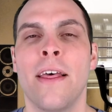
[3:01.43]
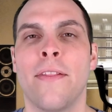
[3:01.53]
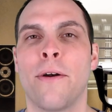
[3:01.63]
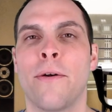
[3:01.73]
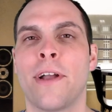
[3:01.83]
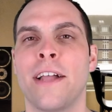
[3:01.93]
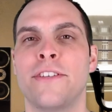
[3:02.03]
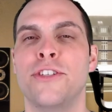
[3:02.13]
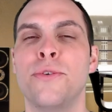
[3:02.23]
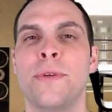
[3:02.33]
Lateral
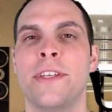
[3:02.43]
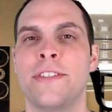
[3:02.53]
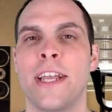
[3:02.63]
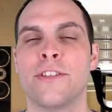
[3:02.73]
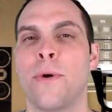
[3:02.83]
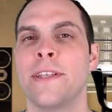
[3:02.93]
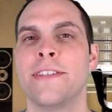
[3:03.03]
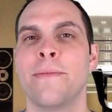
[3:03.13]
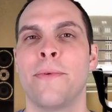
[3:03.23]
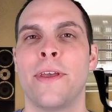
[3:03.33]
continuity states quite
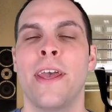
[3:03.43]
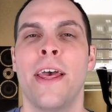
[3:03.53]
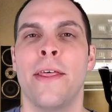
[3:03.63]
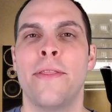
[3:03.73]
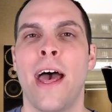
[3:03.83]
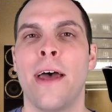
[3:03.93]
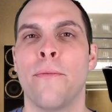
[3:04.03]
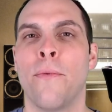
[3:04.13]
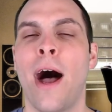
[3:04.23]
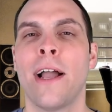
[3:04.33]
simply that
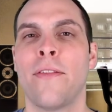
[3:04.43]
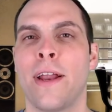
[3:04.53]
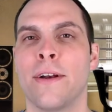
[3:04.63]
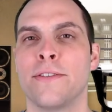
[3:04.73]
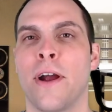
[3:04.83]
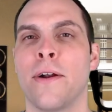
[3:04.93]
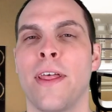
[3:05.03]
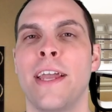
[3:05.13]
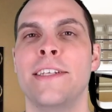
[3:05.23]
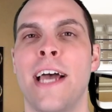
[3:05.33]
rock layers are
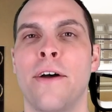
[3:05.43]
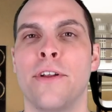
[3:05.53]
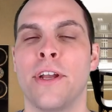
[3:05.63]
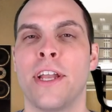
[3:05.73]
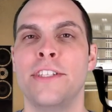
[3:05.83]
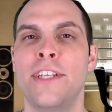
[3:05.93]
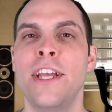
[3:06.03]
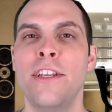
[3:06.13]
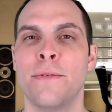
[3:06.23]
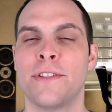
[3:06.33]
laid down
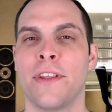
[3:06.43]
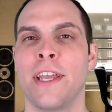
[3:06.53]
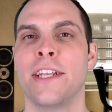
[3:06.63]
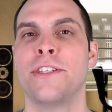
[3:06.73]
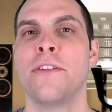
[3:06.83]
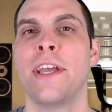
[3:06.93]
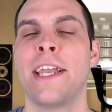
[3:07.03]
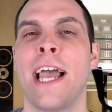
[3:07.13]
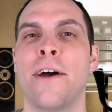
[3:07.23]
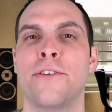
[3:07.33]
continuously until they
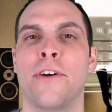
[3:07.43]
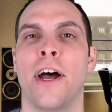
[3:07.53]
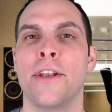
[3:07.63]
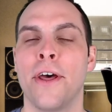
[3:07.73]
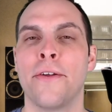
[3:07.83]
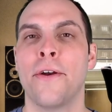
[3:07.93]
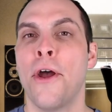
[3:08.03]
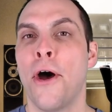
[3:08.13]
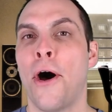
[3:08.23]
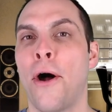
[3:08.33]
encounter another
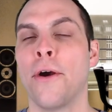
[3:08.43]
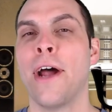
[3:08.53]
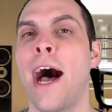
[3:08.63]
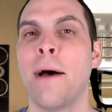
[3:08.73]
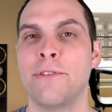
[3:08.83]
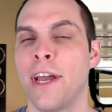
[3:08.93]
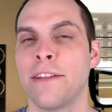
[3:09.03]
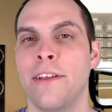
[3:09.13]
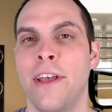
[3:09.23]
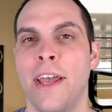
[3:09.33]
hard object.
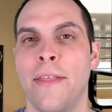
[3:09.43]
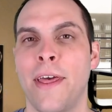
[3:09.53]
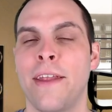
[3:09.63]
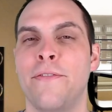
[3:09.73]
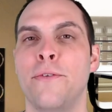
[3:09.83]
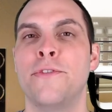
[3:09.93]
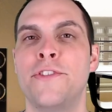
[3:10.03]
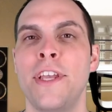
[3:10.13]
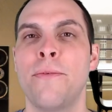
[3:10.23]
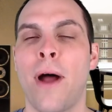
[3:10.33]
And then if you
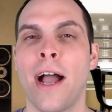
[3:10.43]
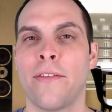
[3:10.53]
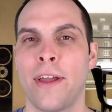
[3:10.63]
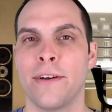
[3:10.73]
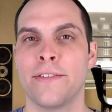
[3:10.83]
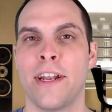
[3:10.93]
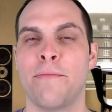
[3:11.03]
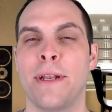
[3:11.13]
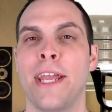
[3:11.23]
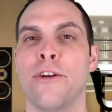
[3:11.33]
see rock layers that have
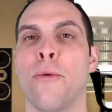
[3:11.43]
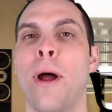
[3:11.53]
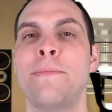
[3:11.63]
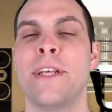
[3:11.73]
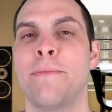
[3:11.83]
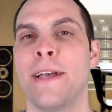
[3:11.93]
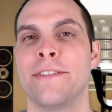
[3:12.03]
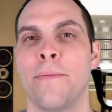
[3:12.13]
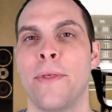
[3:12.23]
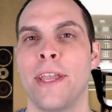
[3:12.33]
been interrupted by
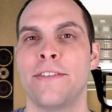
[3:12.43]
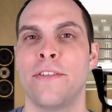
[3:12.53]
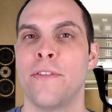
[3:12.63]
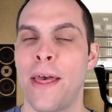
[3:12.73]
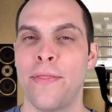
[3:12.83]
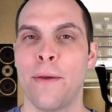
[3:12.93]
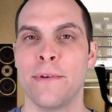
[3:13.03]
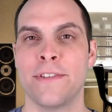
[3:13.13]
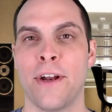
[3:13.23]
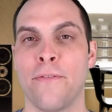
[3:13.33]
something, it's either that thing
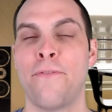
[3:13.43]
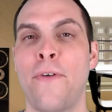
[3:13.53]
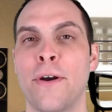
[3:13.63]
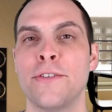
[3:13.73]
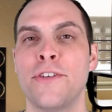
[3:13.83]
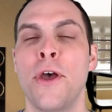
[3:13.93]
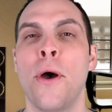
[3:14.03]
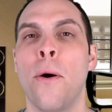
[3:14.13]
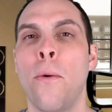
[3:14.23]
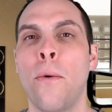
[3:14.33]
was there first
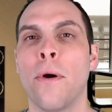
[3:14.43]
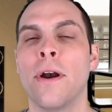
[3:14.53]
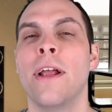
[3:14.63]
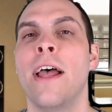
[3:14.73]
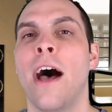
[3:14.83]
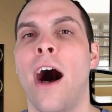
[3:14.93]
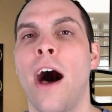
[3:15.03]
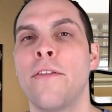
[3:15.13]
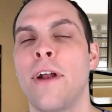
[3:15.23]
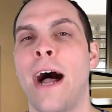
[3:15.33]
or
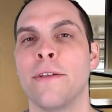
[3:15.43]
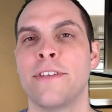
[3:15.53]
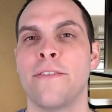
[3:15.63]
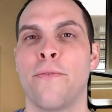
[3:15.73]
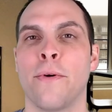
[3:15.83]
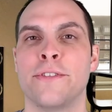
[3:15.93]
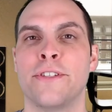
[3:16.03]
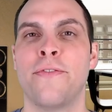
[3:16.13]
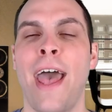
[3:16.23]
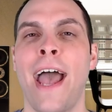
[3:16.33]
other outside forces
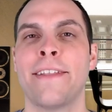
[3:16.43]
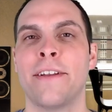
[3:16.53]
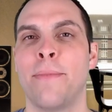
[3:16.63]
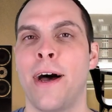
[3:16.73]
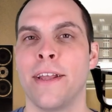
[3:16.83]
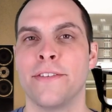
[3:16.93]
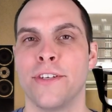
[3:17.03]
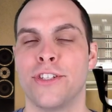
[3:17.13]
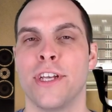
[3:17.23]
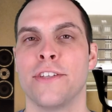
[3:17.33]
have acted upon it,
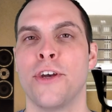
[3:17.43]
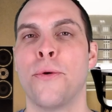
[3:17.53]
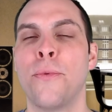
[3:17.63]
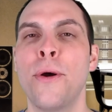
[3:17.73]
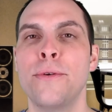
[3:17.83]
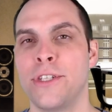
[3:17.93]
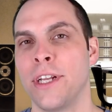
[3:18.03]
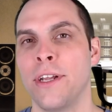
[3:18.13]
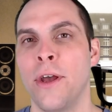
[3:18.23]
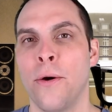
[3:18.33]
such as
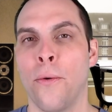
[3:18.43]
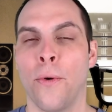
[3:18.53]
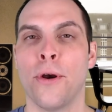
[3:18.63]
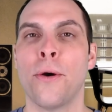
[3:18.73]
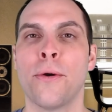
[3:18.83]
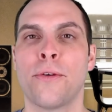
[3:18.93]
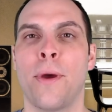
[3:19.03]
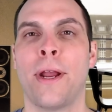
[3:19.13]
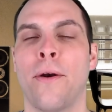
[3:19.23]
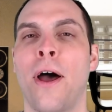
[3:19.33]
erosion or an
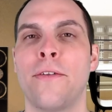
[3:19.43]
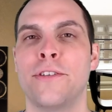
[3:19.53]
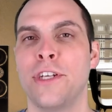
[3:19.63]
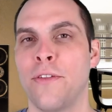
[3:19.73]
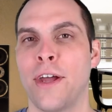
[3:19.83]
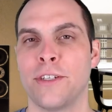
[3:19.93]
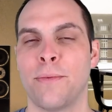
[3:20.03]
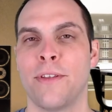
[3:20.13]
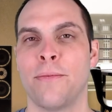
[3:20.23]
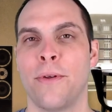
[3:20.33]
earthquake or other geologic
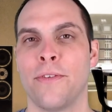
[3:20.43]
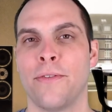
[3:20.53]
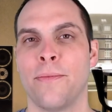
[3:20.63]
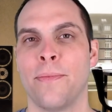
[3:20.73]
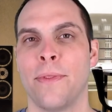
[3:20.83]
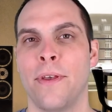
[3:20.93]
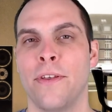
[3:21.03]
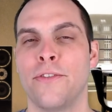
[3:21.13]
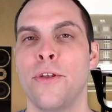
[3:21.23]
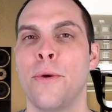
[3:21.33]
principles.
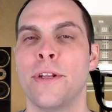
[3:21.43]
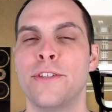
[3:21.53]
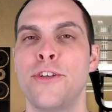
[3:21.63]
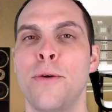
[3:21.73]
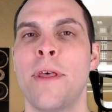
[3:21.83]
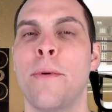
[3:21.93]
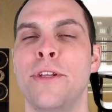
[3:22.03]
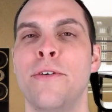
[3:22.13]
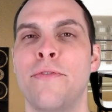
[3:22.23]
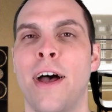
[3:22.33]
So you can assume that when
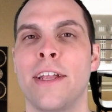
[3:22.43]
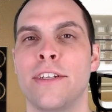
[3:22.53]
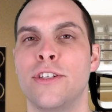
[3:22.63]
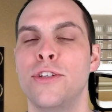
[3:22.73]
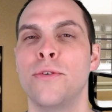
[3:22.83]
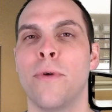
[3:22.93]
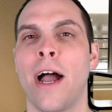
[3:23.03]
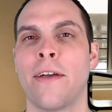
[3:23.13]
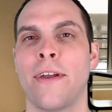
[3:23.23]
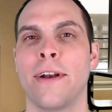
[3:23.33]
you find two
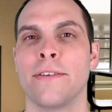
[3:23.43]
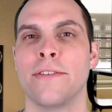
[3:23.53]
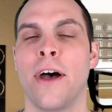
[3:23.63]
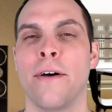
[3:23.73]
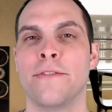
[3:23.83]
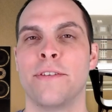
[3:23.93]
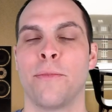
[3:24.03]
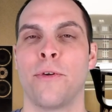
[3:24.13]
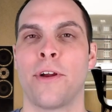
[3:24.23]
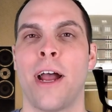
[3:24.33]
rock layers of
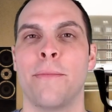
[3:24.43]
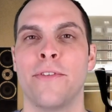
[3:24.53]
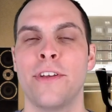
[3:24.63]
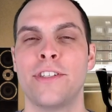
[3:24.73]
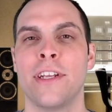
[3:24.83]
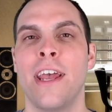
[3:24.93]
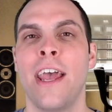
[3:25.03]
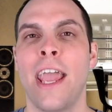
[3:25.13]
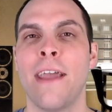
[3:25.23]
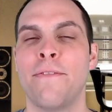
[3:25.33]
similar composition,
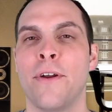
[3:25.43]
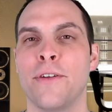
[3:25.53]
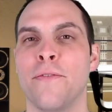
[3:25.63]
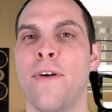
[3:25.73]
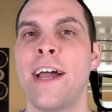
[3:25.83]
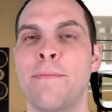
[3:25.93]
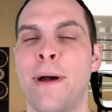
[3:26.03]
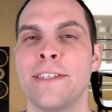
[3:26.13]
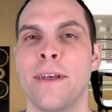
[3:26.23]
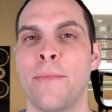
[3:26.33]
if they're divided
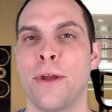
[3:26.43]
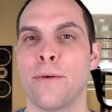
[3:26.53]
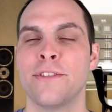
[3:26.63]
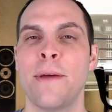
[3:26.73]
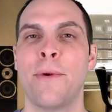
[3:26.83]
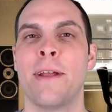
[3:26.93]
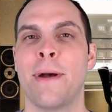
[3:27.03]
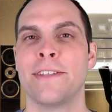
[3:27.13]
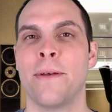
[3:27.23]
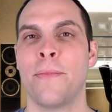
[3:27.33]
by something or separated
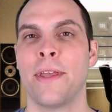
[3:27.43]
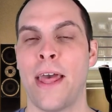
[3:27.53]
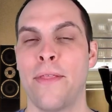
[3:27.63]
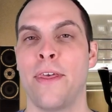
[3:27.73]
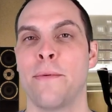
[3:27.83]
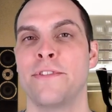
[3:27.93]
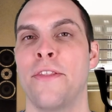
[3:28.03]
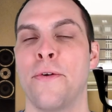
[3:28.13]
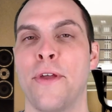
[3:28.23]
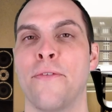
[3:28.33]
by something, that thing was
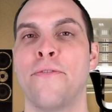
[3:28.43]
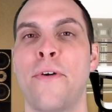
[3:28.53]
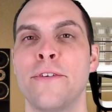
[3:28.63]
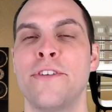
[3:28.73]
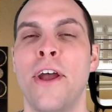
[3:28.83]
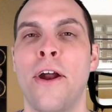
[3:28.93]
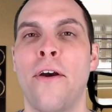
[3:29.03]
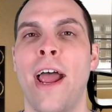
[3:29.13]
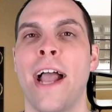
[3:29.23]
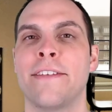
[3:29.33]
either there first
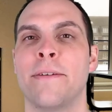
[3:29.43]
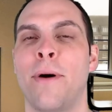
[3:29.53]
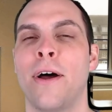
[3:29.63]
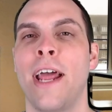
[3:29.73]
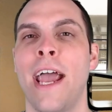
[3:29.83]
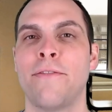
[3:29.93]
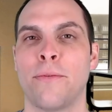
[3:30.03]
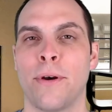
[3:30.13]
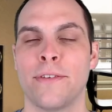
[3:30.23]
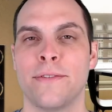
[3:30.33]
or acted upon
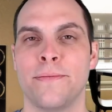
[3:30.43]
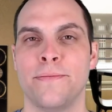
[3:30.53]
afterwards.